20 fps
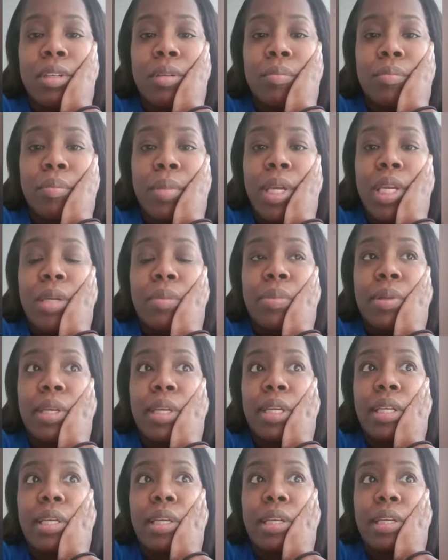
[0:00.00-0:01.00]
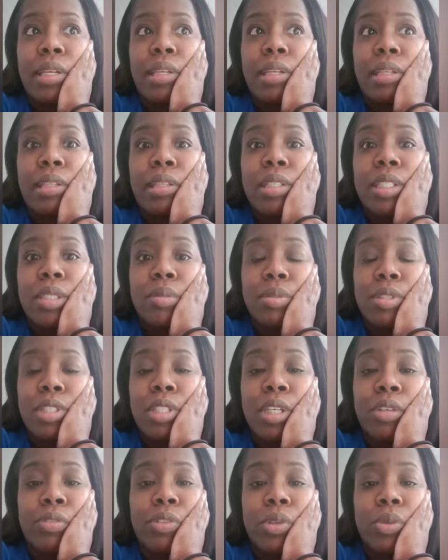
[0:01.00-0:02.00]
maybe some
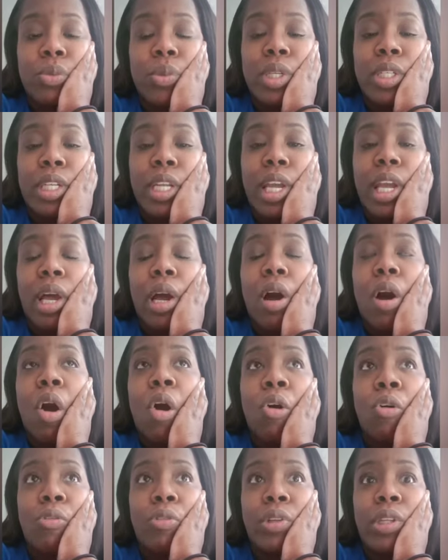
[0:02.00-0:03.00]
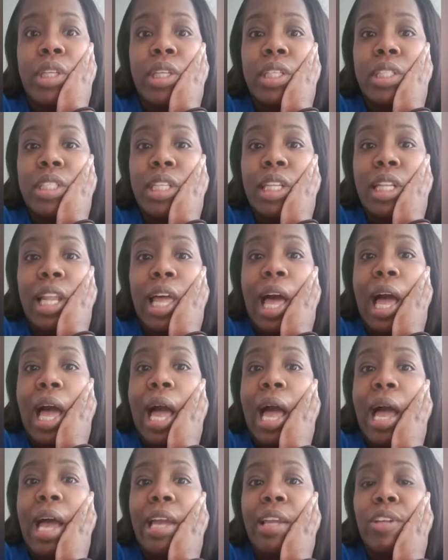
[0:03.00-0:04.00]
stuff done went down. Hopefully it's a
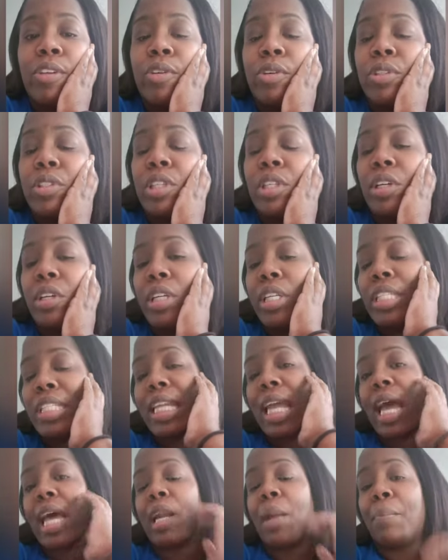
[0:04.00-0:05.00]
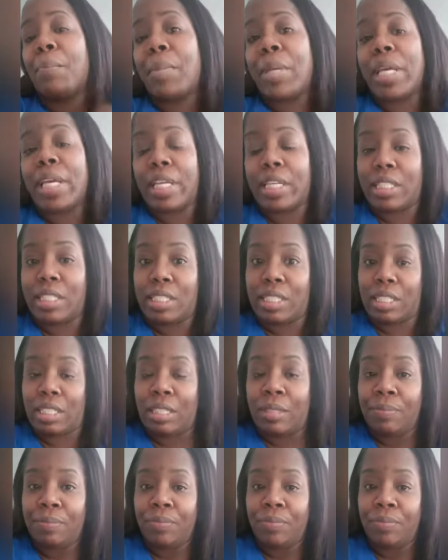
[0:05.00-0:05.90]
lie. You could tell he's kind of mixed